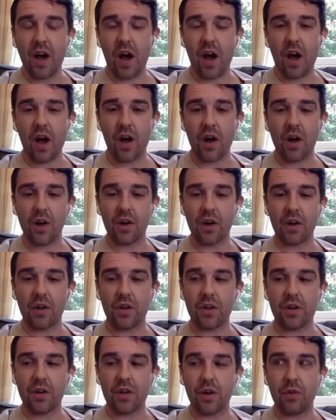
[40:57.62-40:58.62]
Uh,
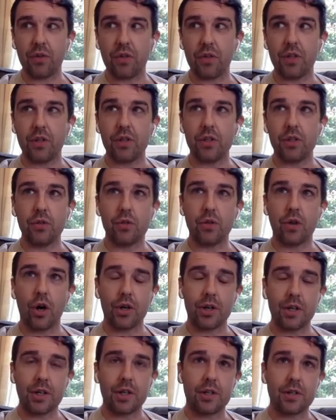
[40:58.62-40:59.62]
you know, that you
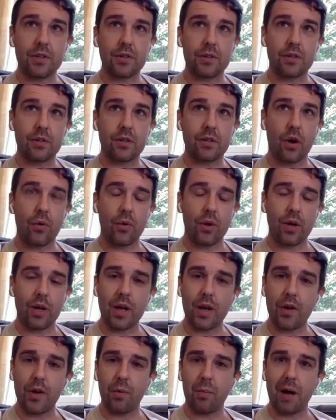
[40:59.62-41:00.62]
kind of don't
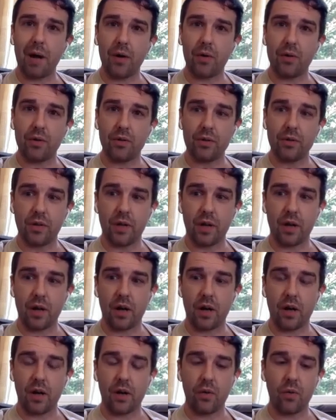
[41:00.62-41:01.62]
hear about
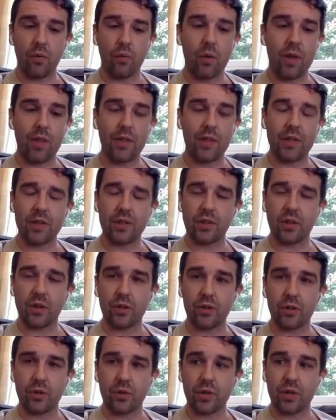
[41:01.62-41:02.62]
uh, when these
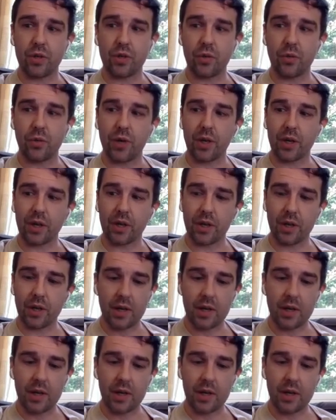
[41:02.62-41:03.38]
guys are in the ring.